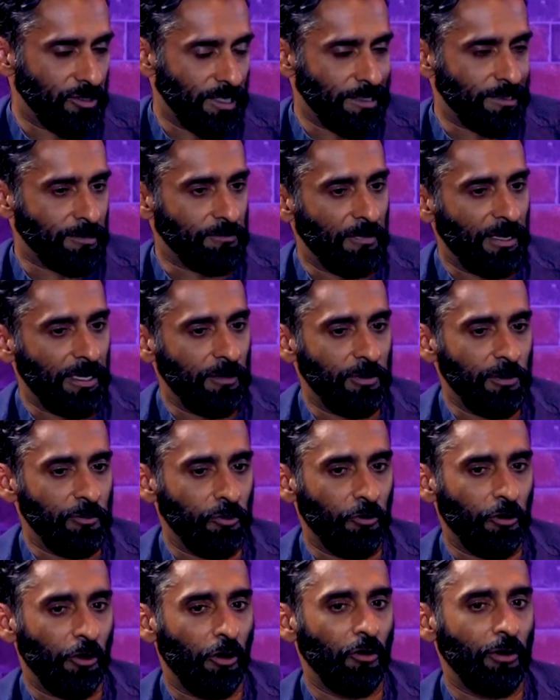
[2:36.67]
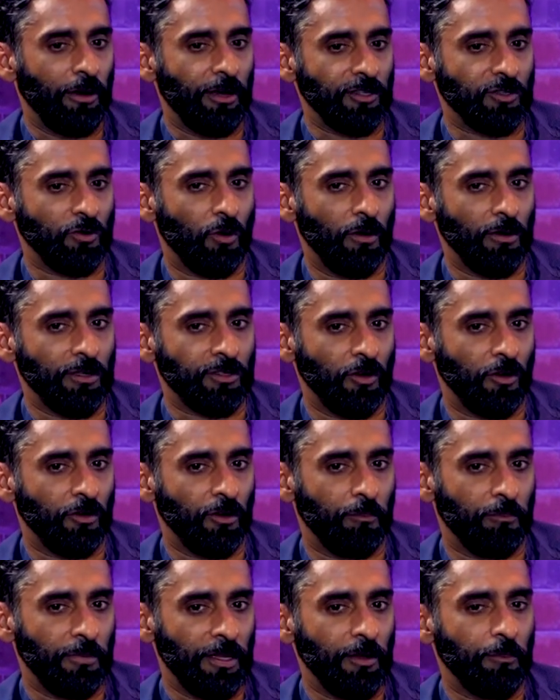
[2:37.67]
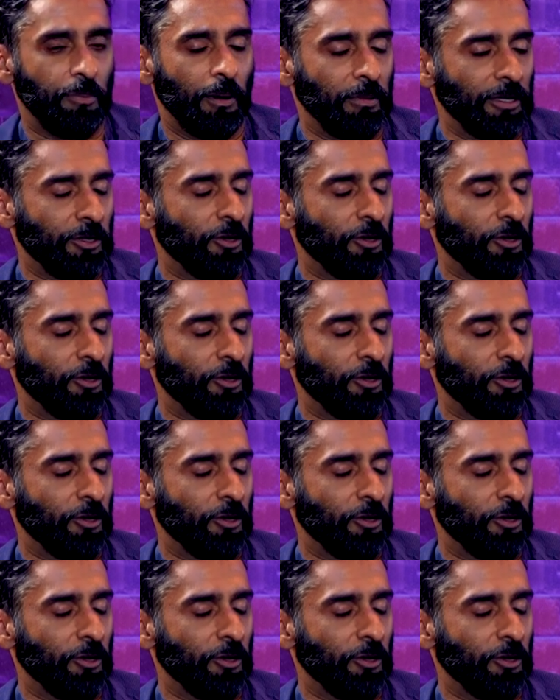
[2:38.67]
as many people know, and it's in the public